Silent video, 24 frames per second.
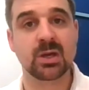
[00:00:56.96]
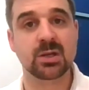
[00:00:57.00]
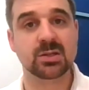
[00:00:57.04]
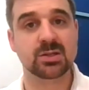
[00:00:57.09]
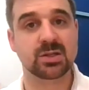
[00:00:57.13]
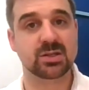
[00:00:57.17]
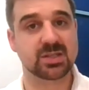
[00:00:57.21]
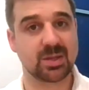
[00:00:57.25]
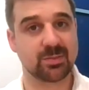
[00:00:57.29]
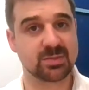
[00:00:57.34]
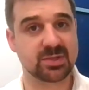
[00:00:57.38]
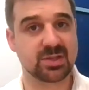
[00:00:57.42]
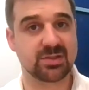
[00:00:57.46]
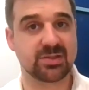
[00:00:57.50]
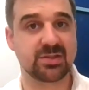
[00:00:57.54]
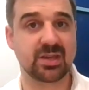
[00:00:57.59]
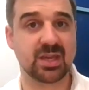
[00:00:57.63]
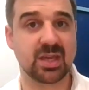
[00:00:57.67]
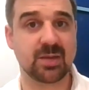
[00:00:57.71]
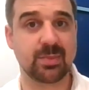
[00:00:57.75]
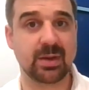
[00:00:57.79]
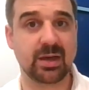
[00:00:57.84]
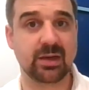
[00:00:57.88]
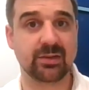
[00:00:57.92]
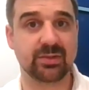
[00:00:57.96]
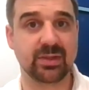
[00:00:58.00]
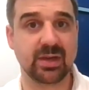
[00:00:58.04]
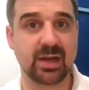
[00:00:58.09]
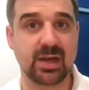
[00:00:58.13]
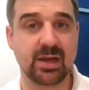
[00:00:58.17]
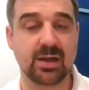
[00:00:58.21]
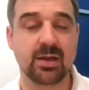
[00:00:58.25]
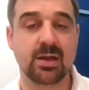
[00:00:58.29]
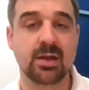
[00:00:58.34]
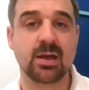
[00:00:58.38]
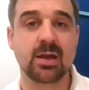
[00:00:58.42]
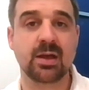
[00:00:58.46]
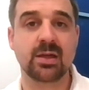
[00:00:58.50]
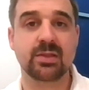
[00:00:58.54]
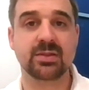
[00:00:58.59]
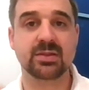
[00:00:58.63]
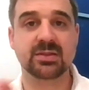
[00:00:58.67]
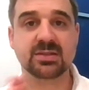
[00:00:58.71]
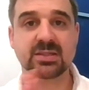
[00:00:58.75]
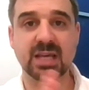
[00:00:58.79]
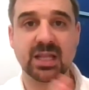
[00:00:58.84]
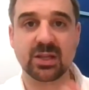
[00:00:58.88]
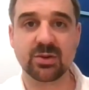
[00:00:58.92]
So something to think about there.
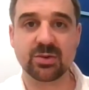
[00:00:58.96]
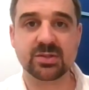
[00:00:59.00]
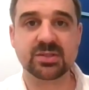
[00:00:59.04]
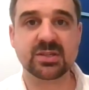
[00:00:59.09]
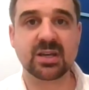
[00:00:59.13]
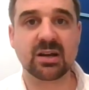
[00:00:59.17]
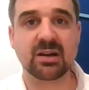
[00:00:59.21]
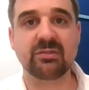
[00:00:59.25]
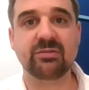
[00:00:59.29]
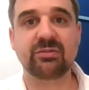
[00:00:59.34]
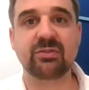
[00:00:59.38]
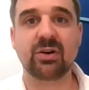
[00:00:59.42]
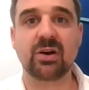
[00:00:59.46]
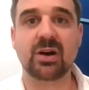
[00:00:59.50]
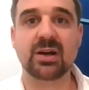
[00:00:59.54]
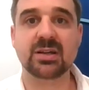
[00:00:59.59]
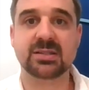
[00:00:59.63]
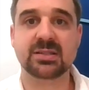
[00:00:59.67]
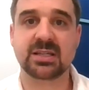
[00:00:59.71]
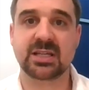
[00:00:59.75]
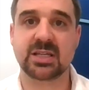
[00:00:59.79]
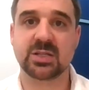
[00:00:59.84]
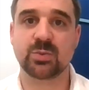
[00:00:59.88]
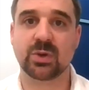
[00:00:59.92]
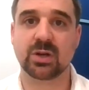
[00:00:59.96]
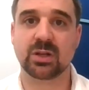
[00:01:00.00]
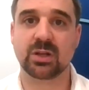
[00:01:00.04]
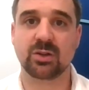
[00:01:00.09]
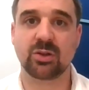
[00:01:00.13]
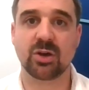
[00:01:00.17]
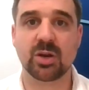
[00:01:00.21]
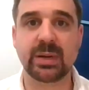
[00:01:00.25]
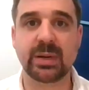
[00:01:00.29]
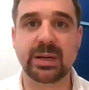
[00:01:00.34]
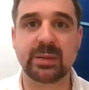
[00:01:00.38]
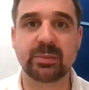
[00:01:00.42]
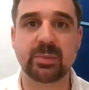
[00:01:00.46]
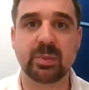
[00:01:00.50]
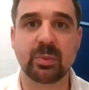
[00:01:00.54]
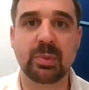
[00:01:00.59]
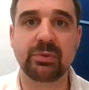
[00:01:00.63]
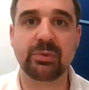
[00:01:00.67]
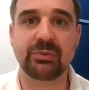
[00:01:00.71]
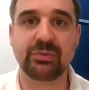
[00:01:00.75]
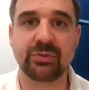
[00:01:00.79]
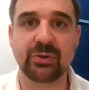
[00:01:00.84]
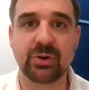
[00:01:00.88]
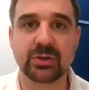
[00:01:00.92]
The salary sacrifice is what a lot of people
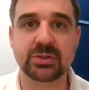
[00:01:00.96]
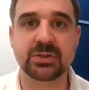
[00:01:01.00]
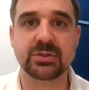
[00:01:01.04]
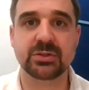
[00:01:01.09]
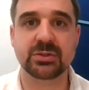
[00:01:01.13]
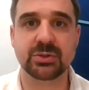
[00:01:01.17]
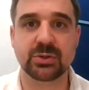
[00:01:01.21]
prefer to